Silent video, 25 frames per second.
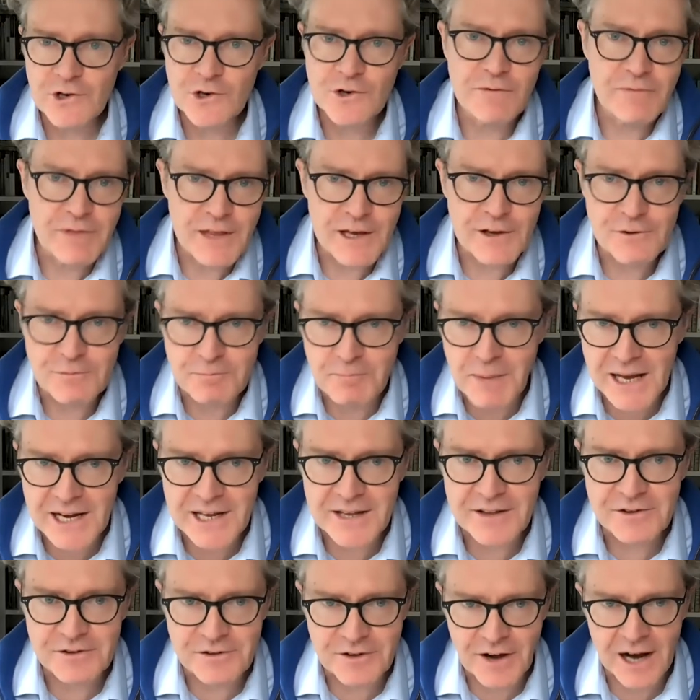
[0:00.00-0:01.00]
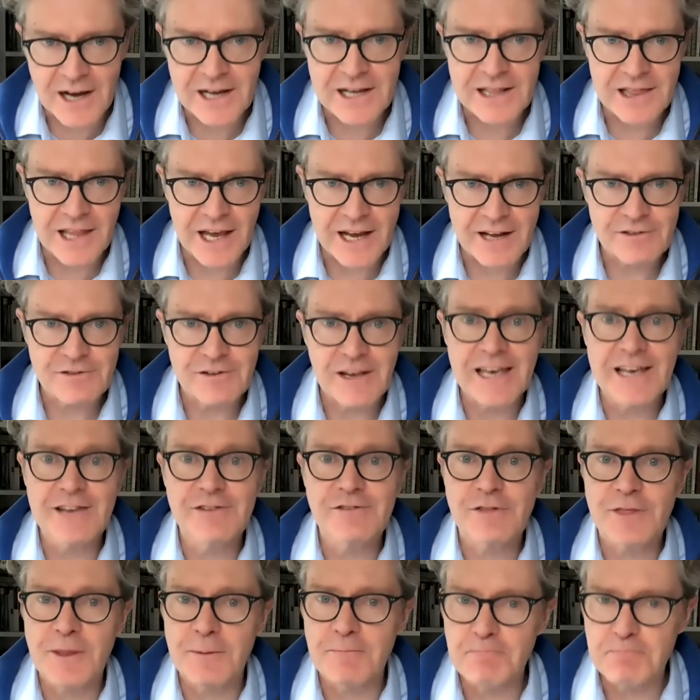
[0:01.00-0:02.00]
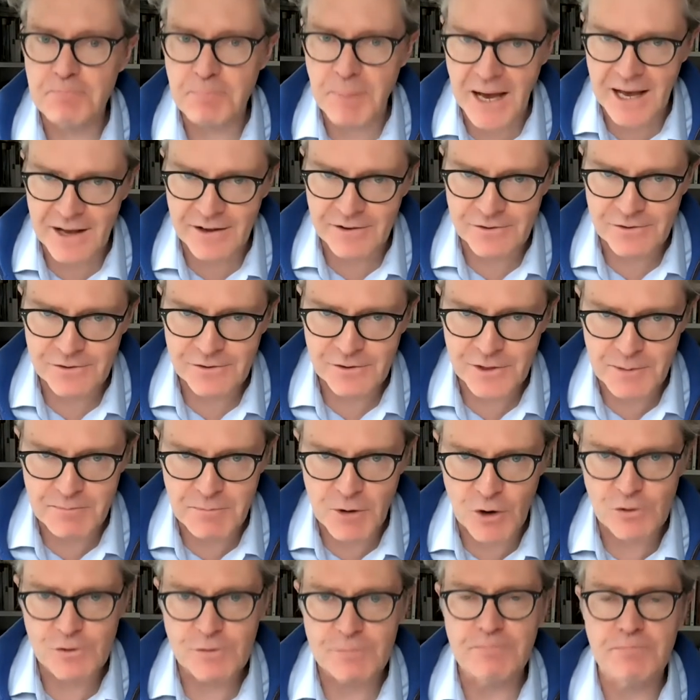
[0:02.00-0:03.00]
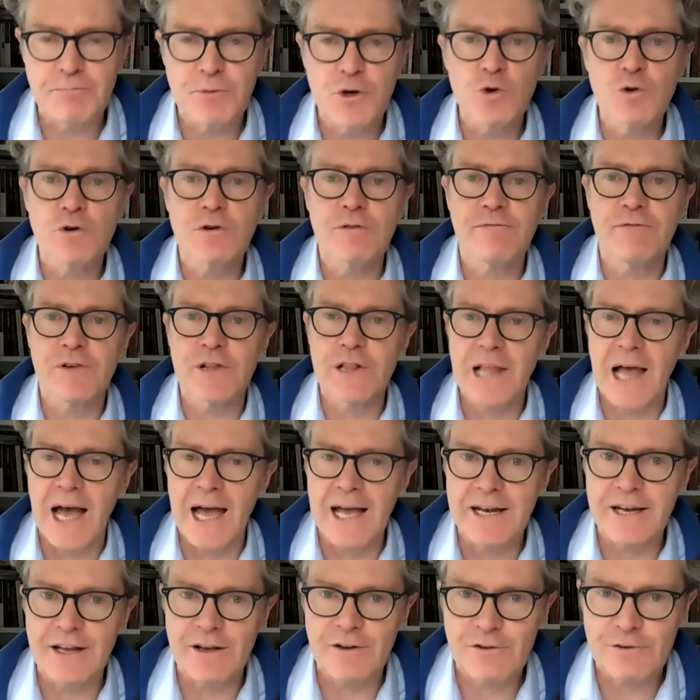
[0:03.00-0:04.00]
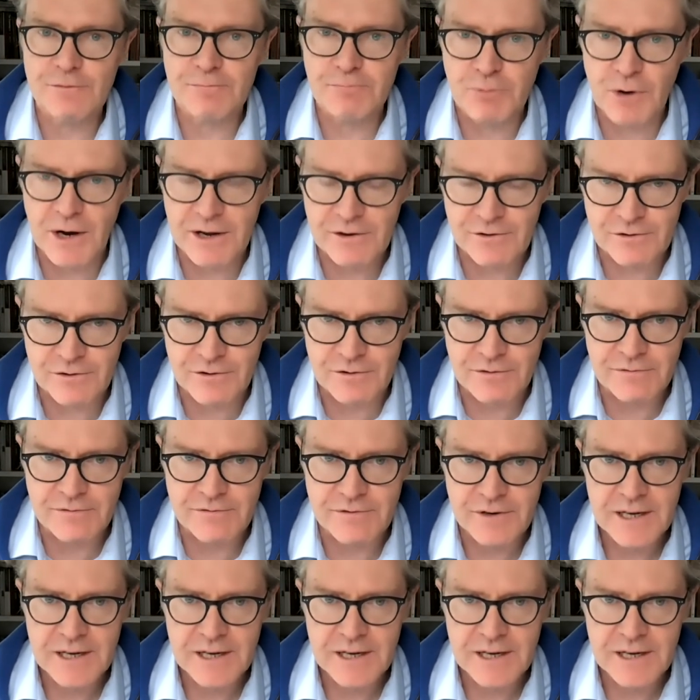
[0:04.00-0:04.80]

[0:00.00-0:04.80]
of these many dialects is the best, the most beautiful and expressive.